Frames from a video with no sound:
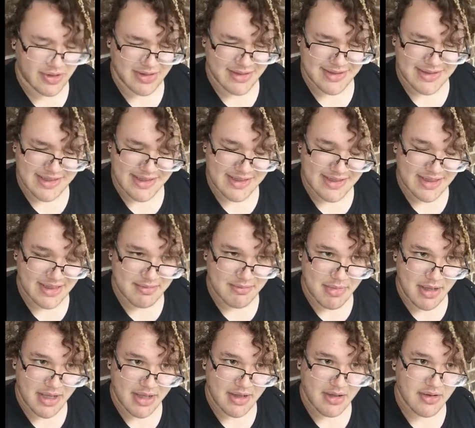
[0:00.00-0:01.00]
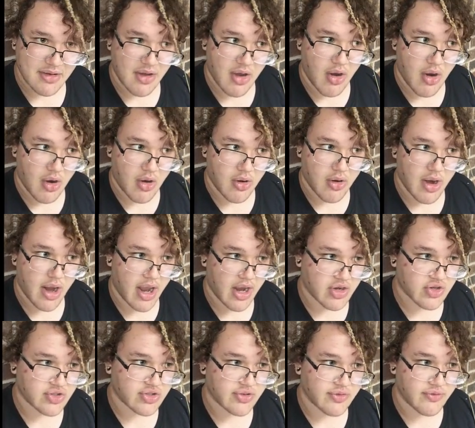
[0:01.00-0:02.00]
seeds that it makes are
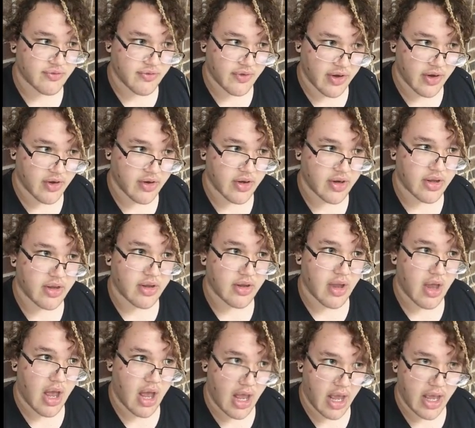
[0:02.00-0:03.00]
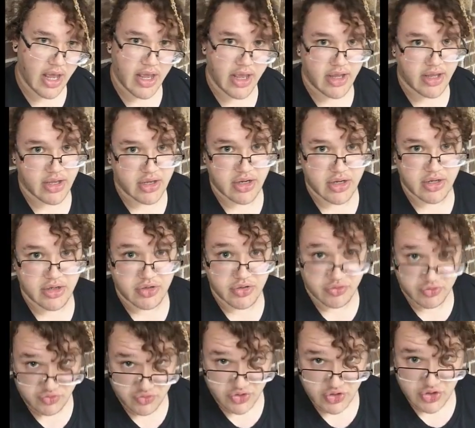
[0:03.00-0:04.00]
actually very high in
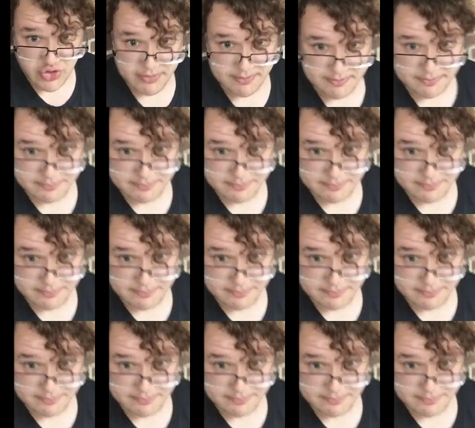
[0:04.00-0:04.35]
nutrition.